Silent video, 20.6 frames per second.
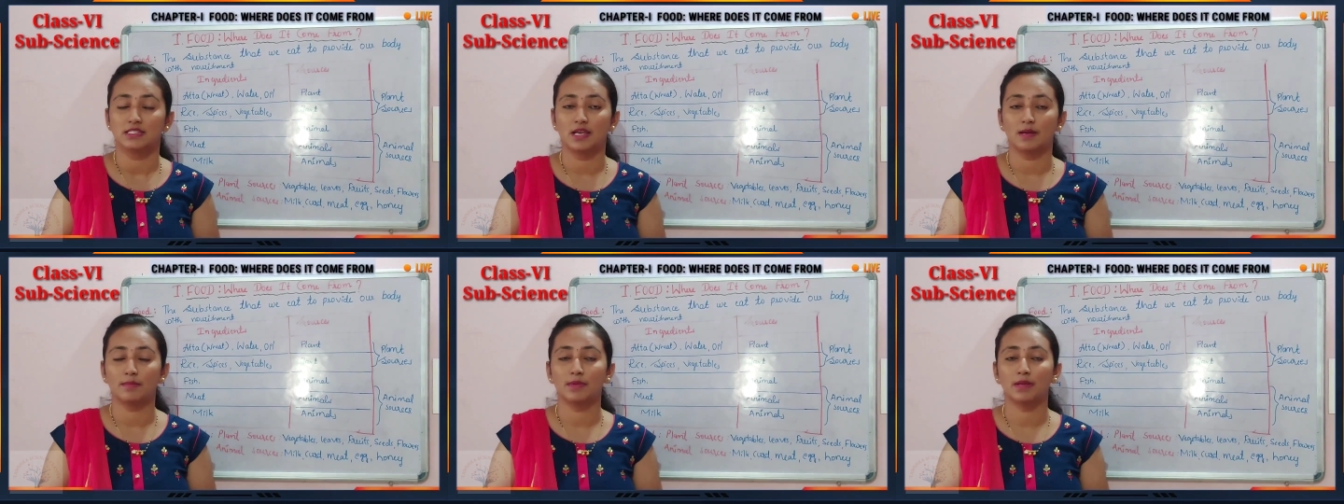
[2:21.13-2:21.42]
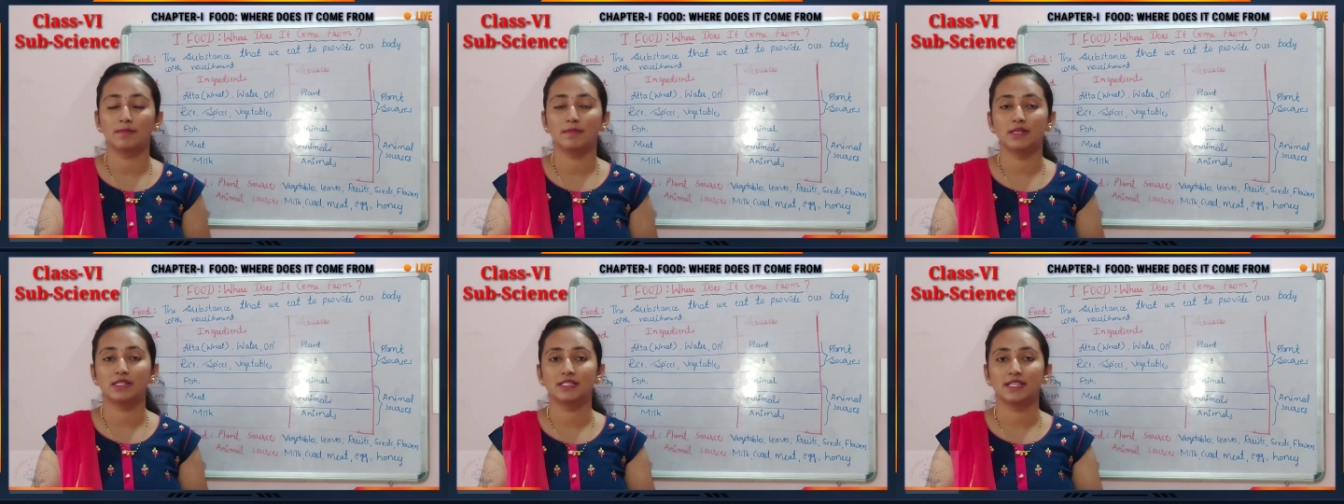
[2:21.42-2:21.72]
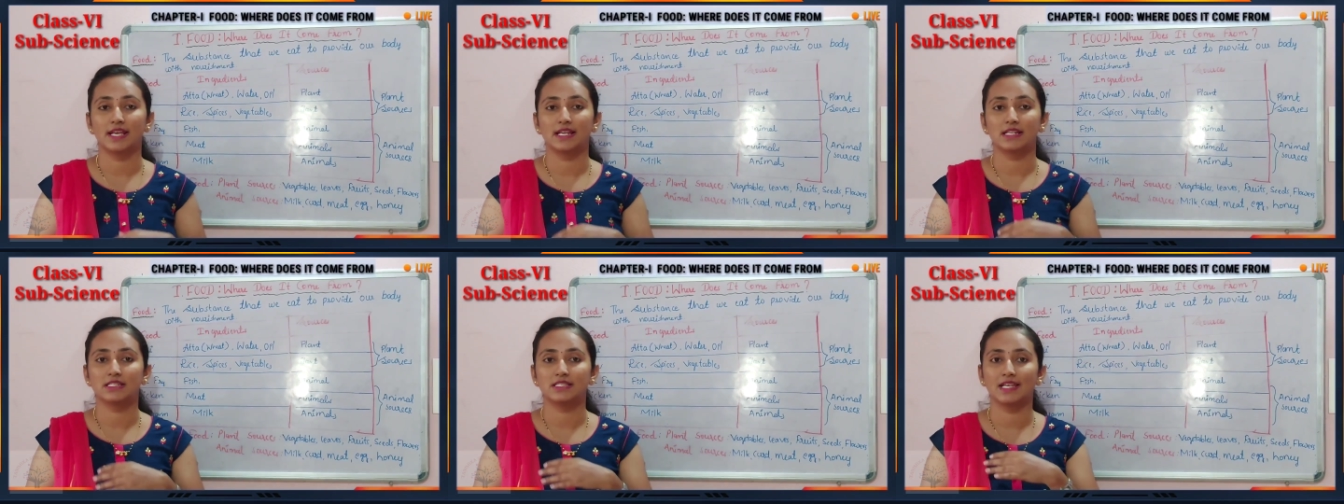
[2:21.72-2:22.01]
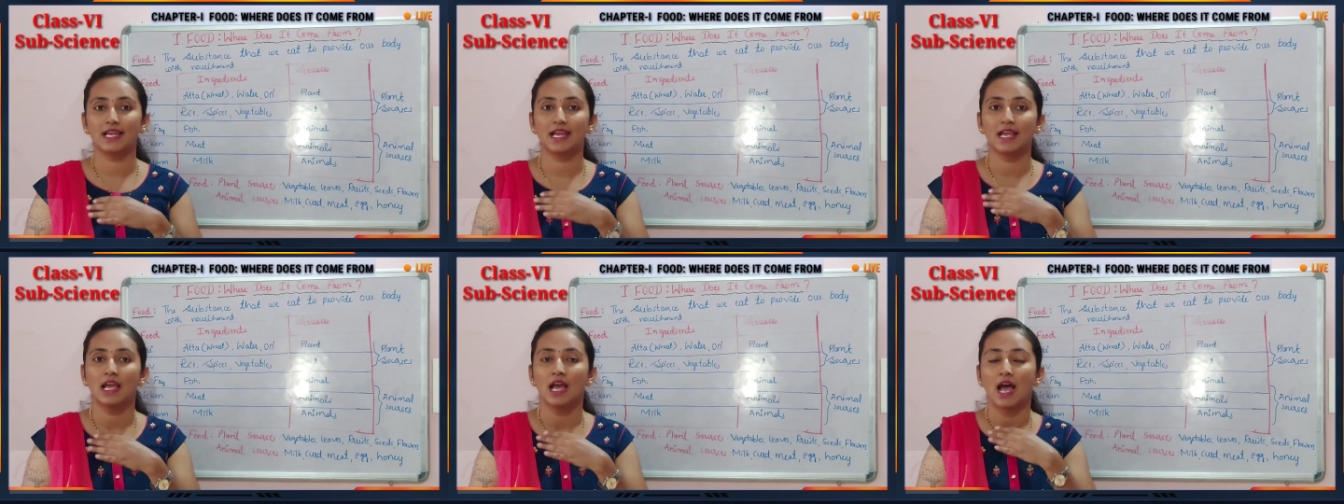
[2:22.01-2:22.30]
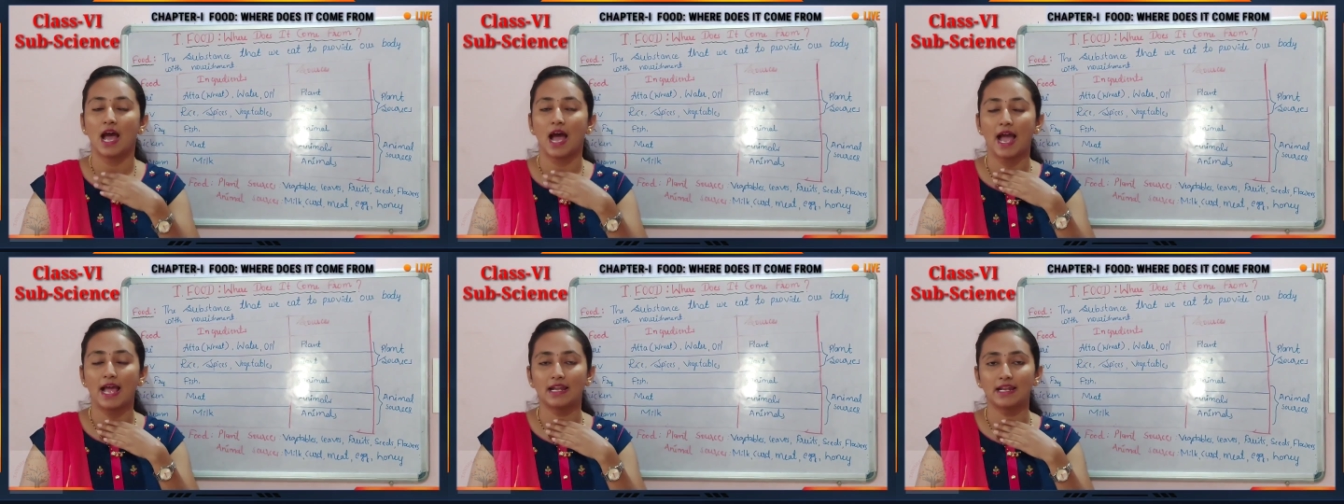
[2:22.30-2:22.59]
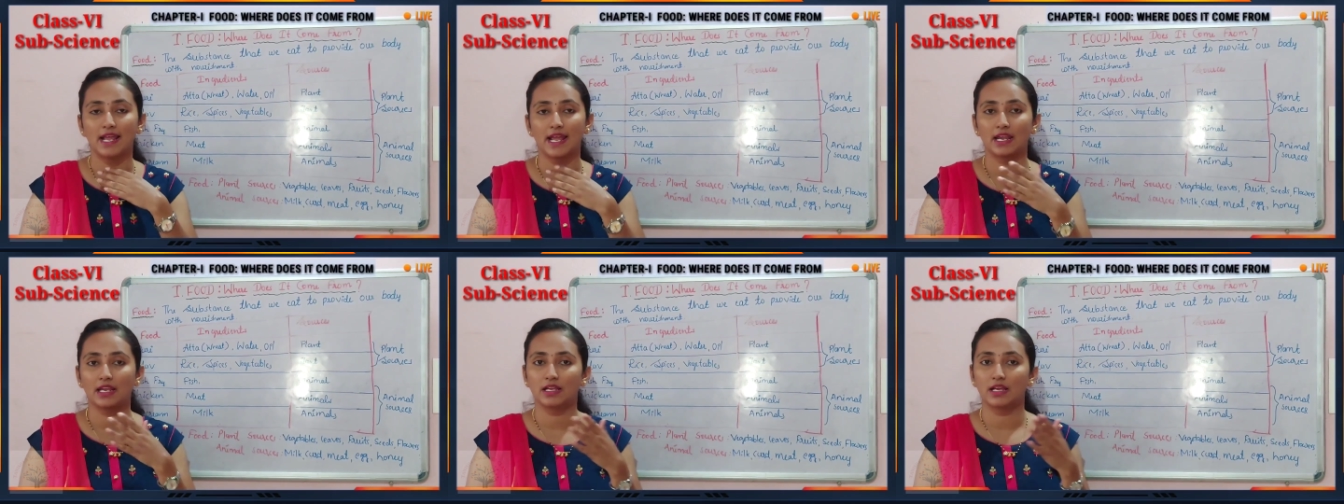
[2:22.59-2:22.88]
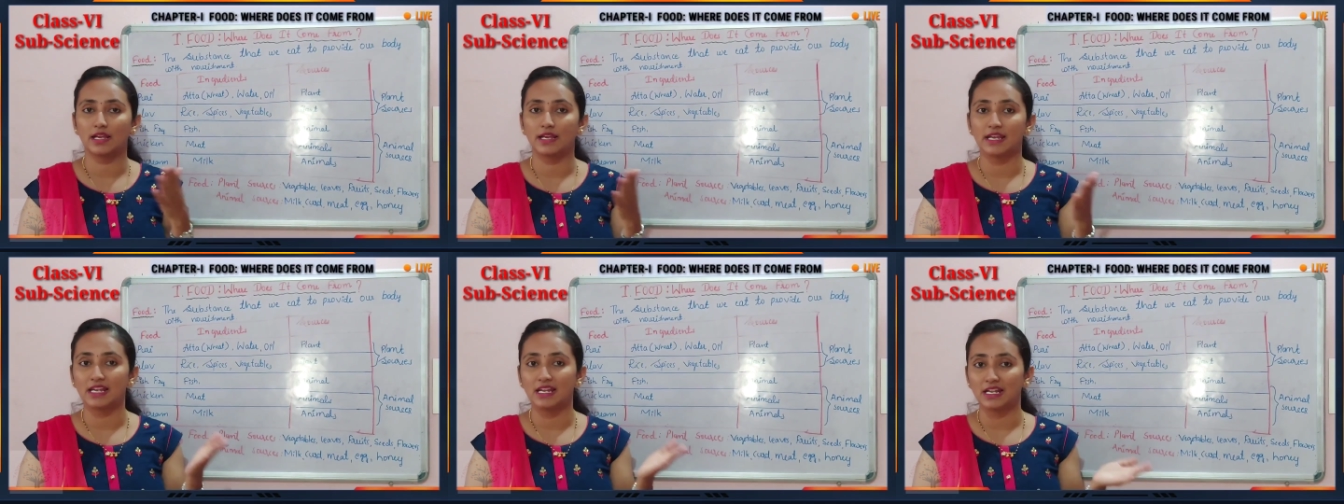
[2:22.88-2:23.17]
Some members can say I
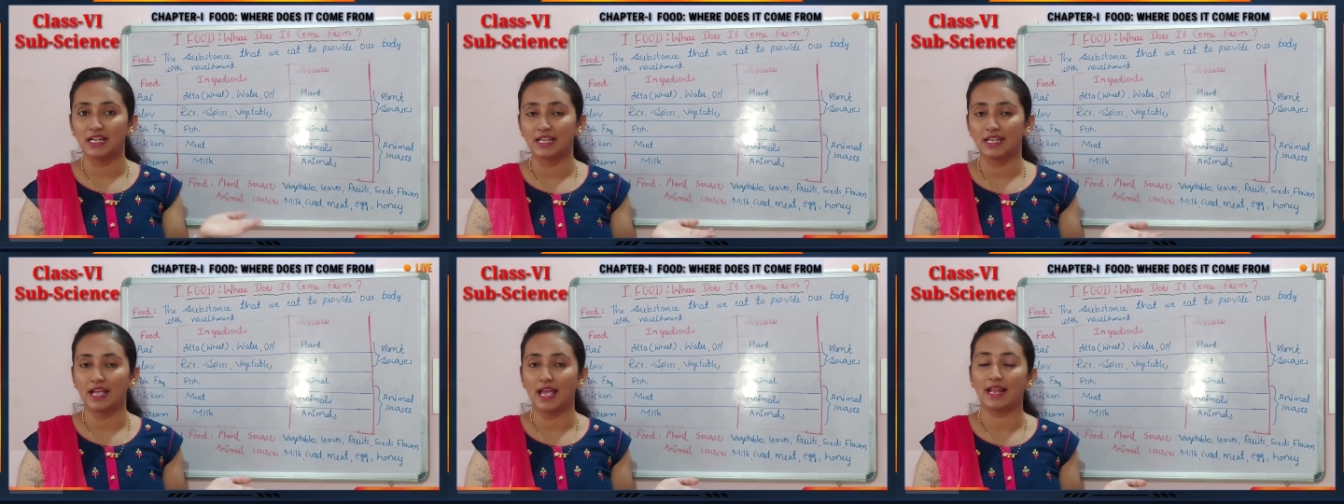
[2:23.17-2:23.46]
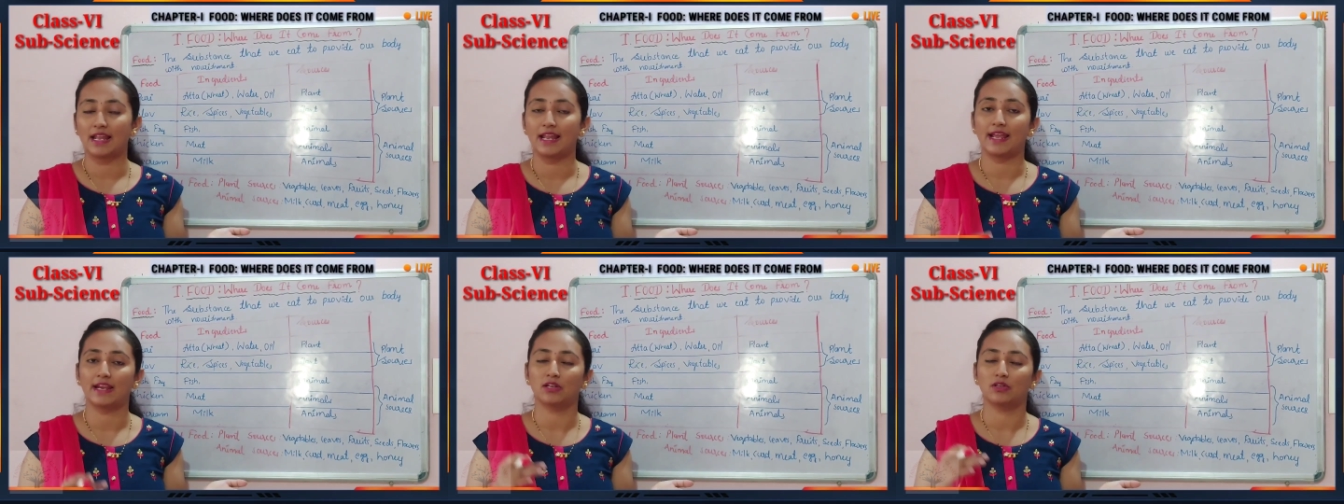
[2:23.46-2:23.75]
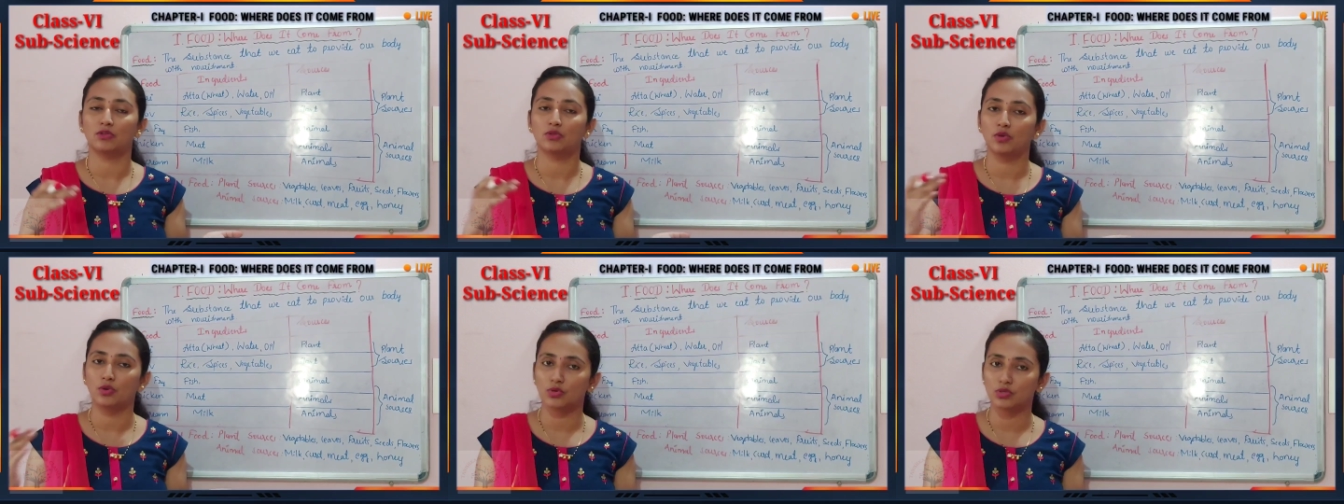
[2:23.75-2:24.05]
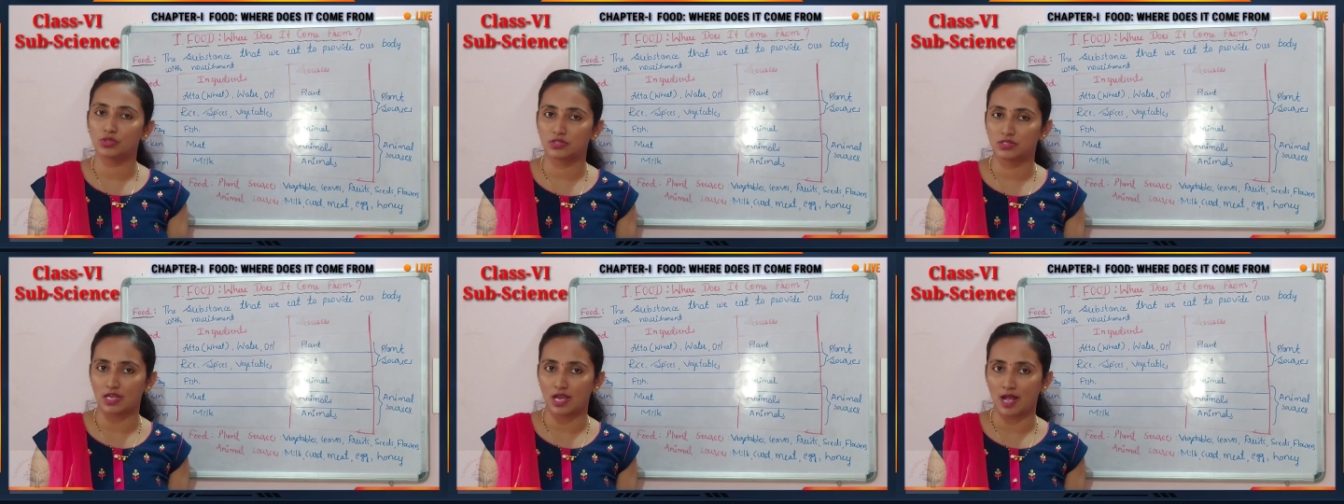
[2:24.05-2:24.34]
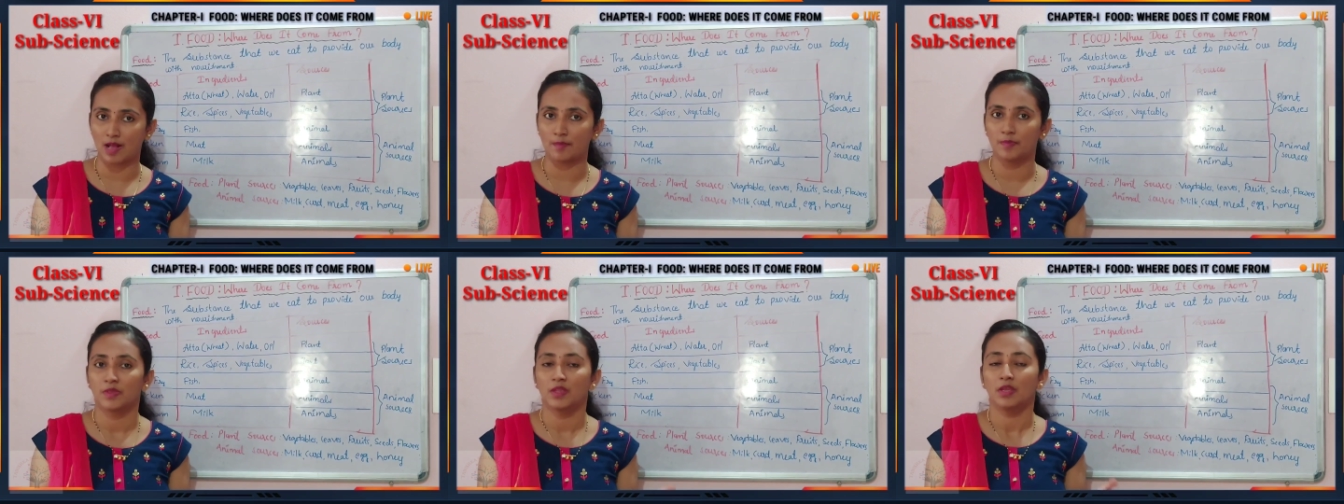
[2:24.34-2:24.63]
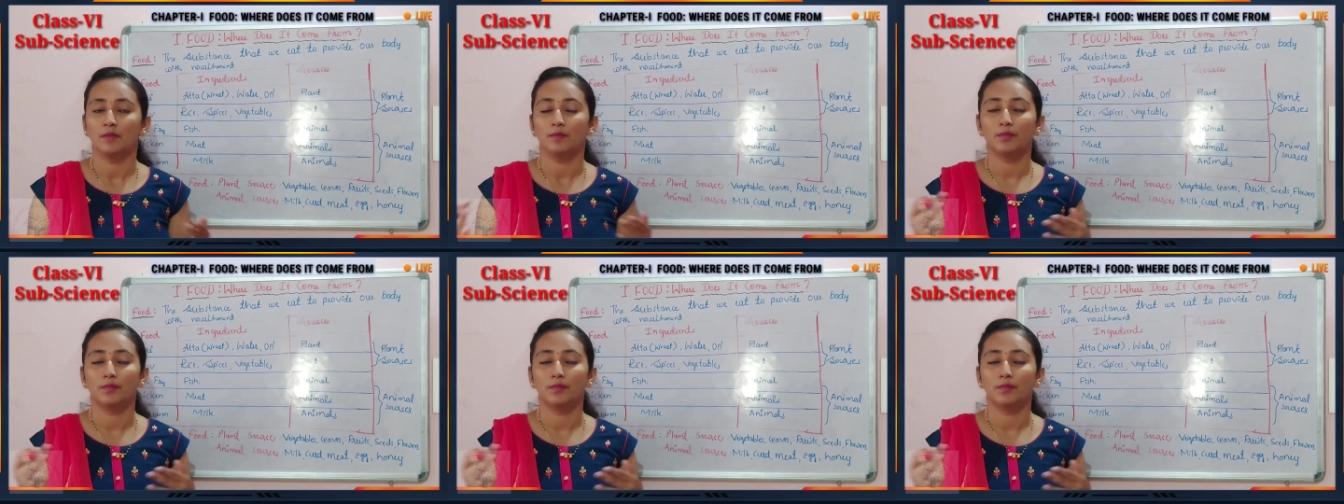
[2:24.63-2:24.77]
like idli, I like dosa,